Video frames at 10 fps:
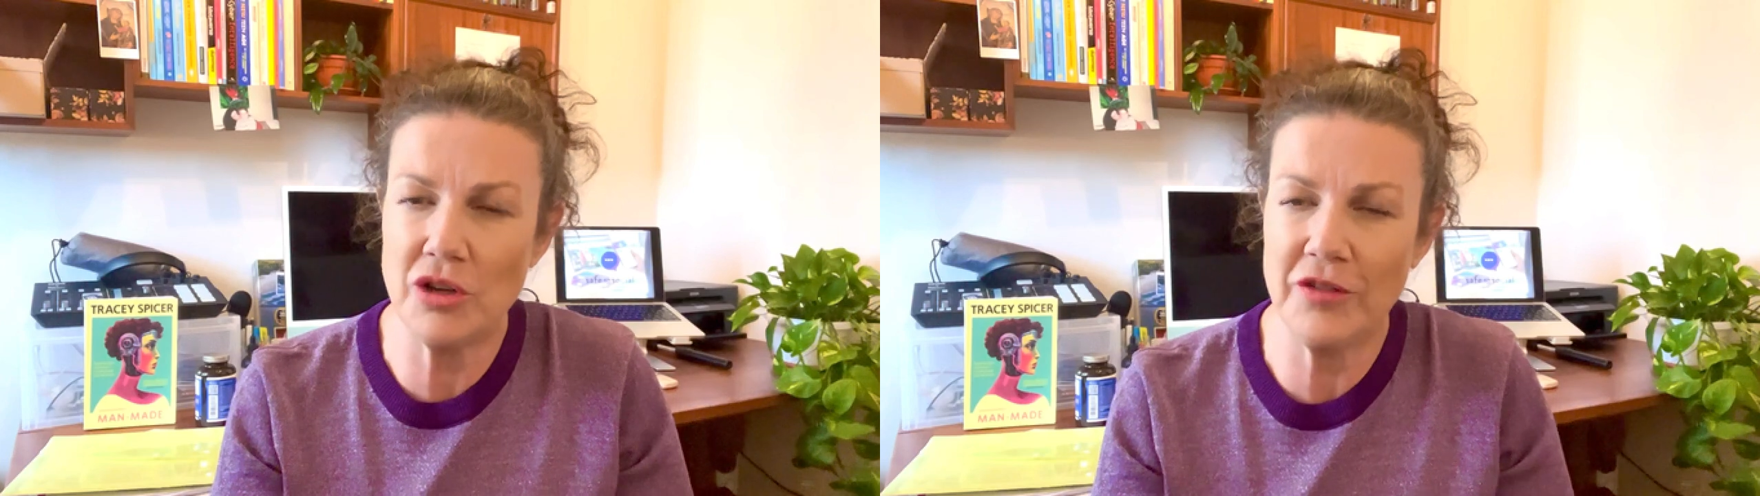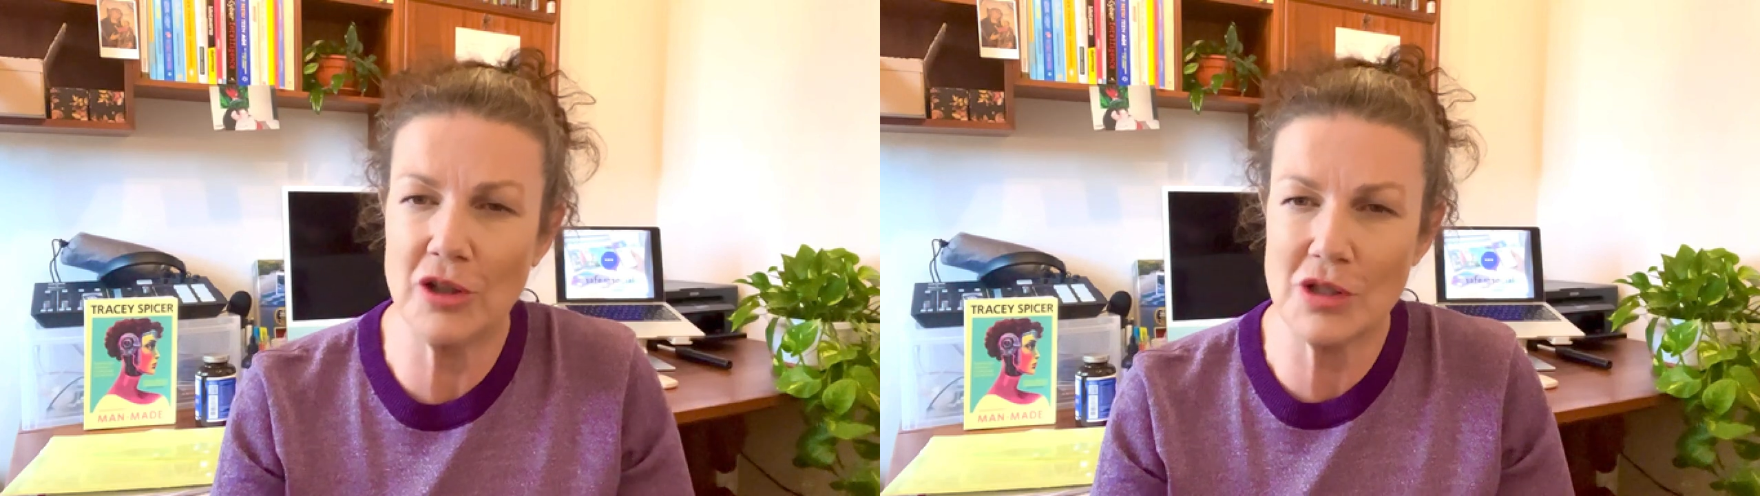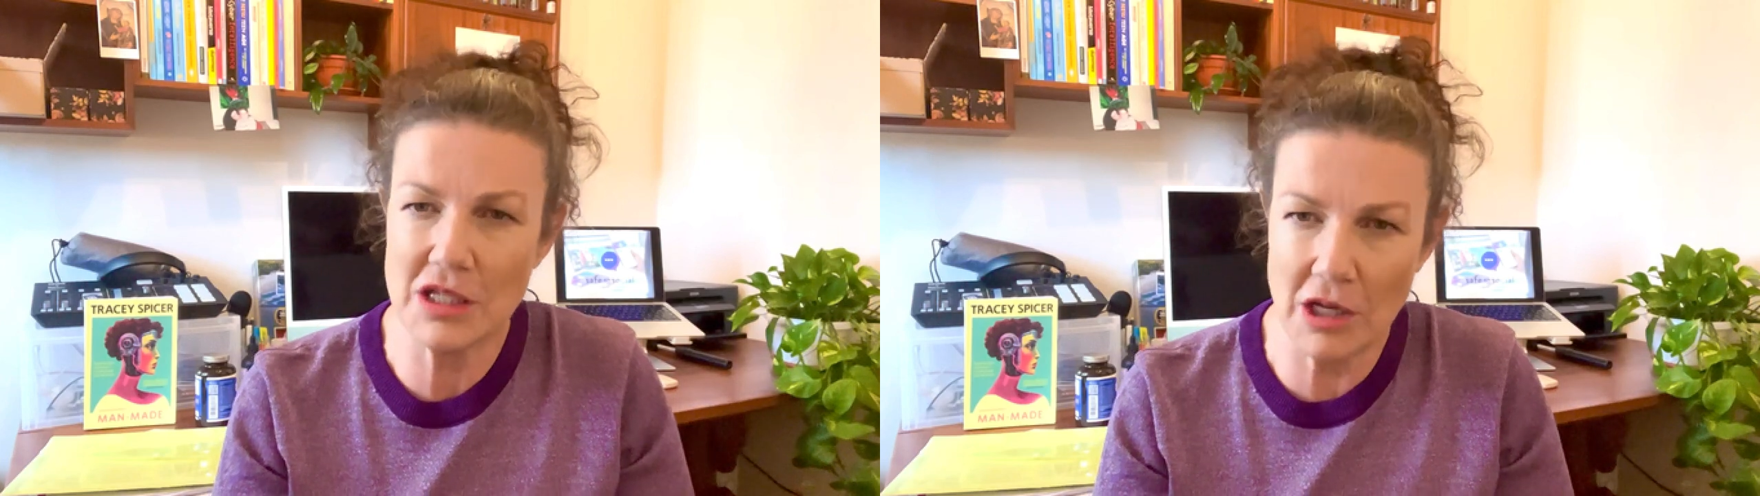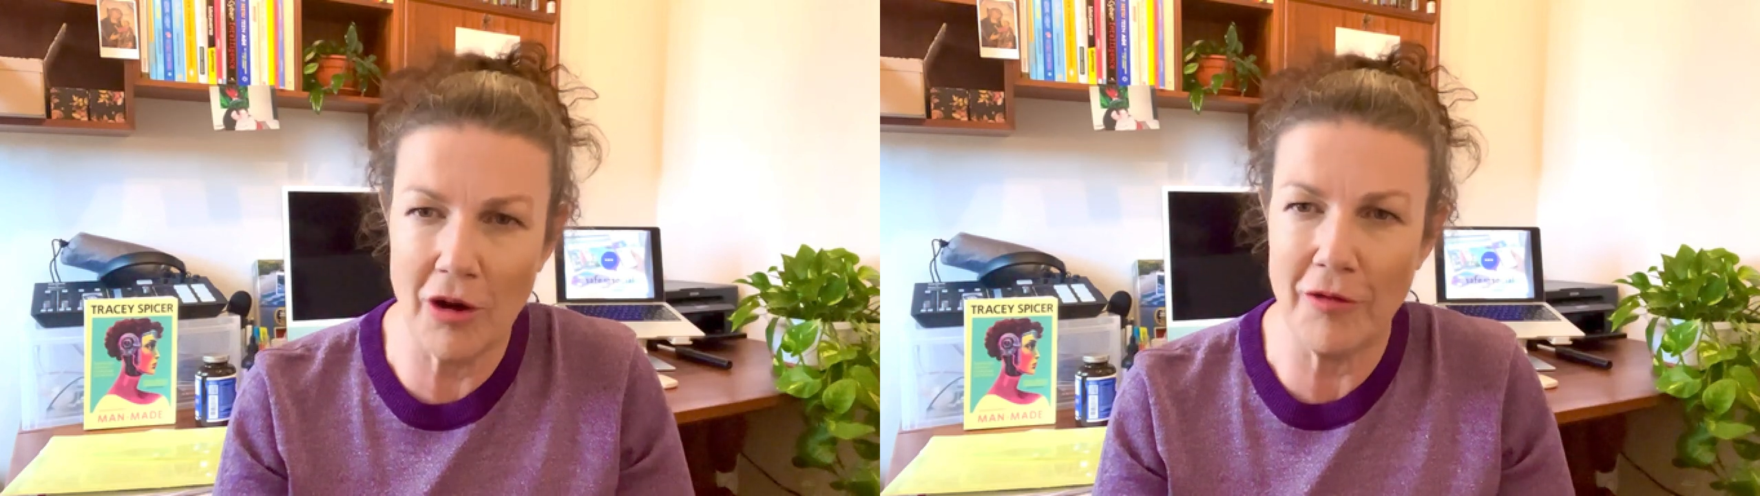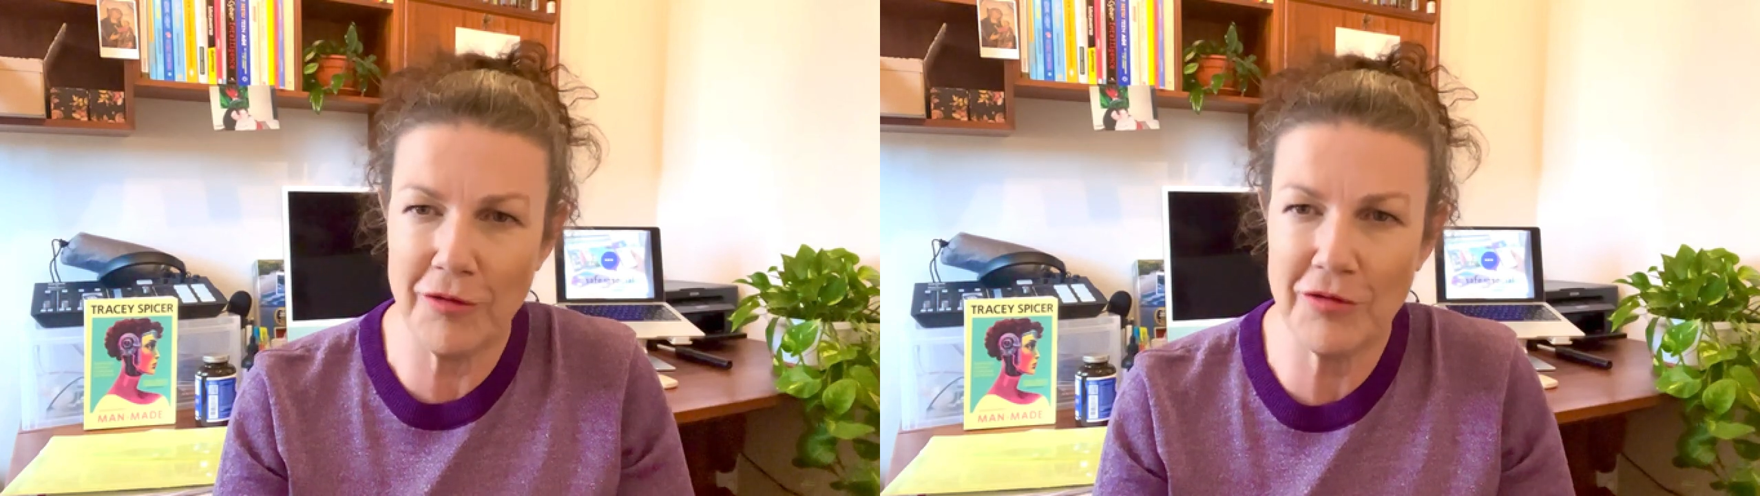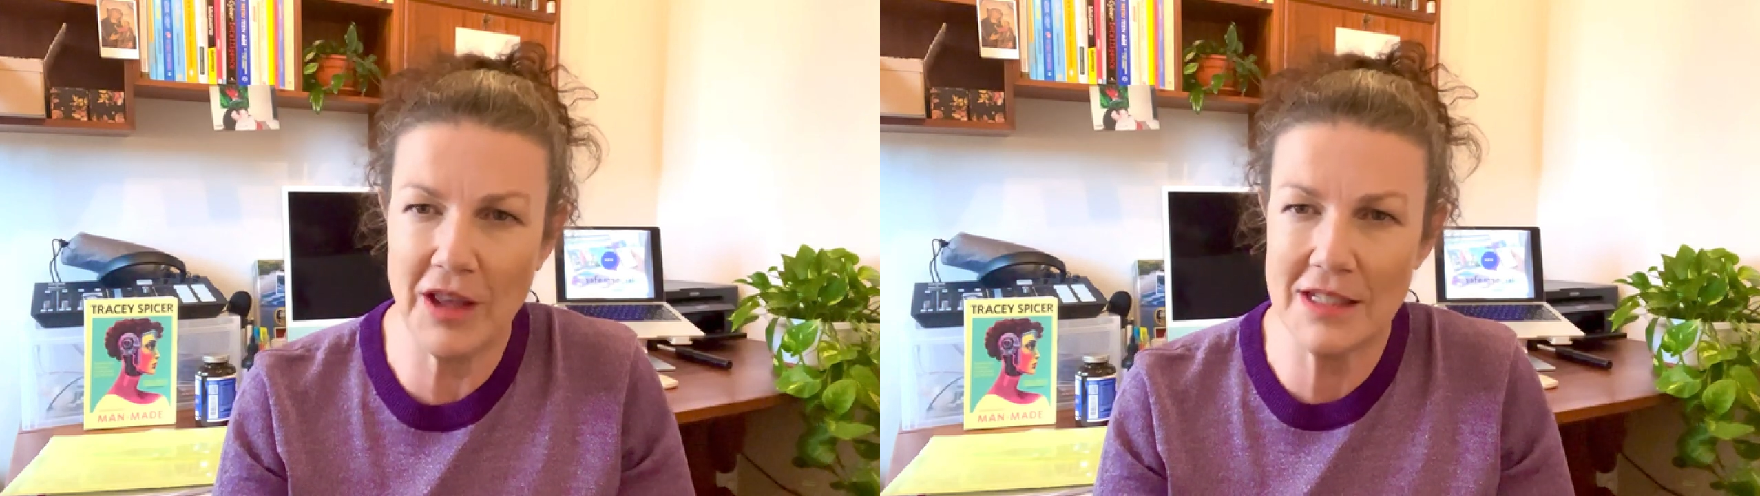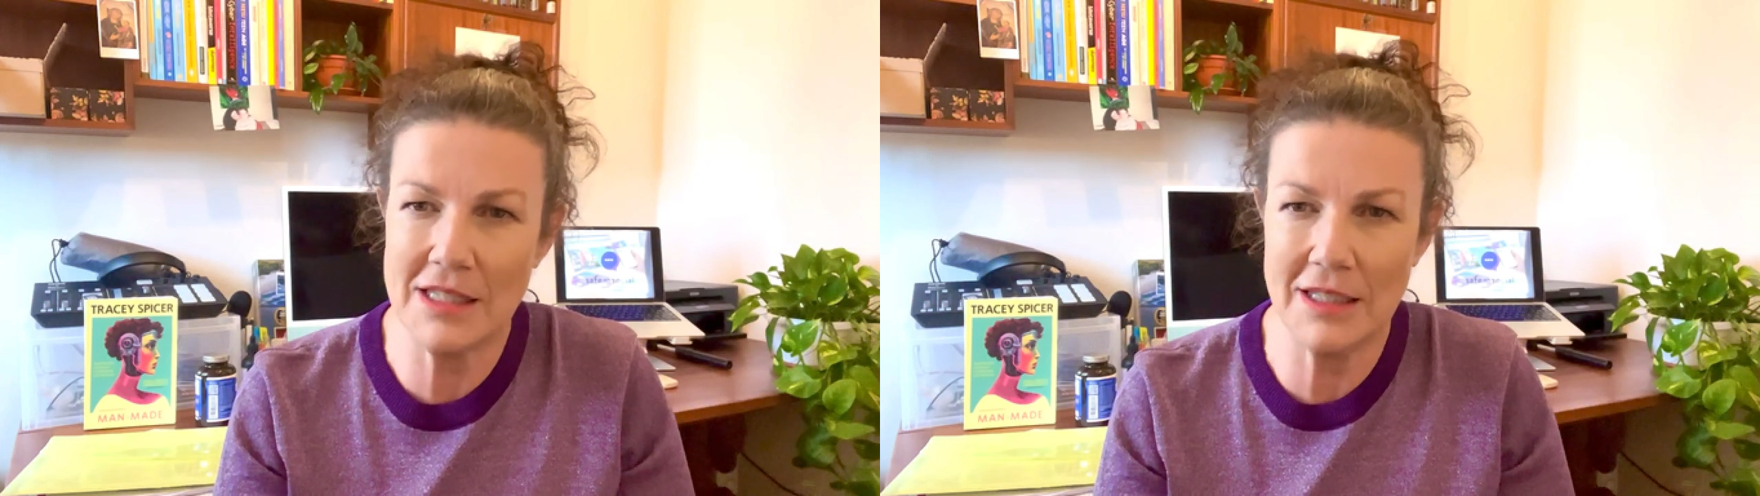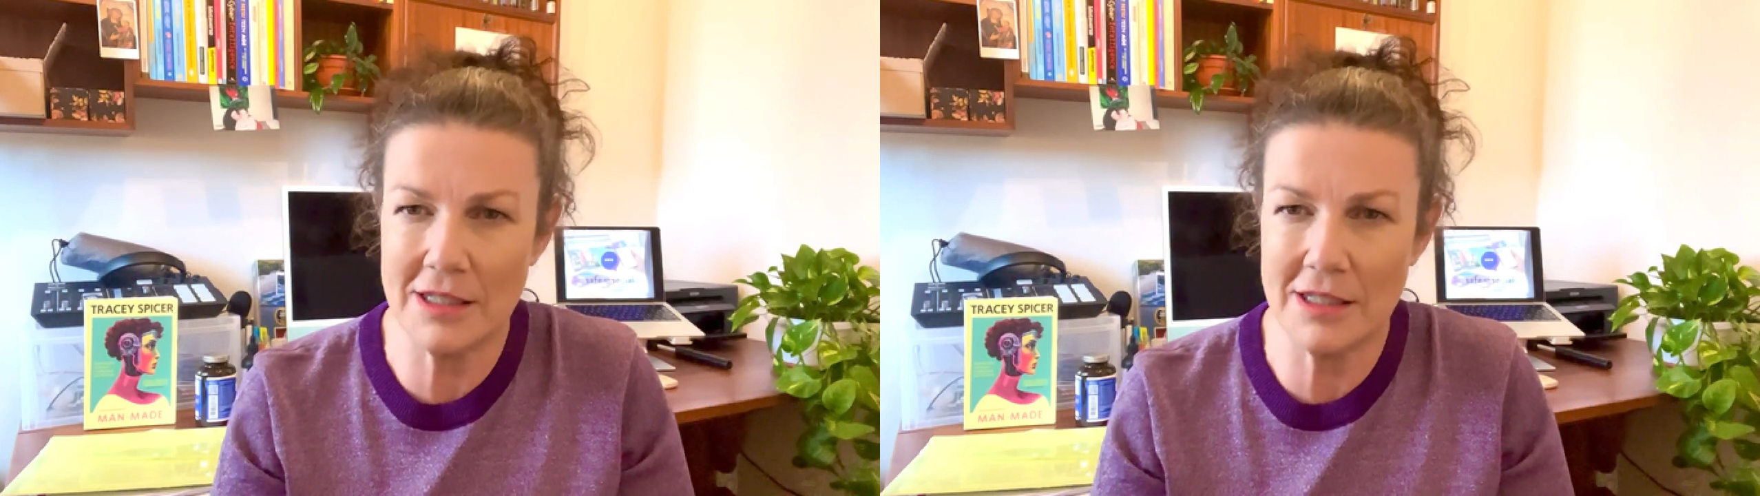of yourself that's in a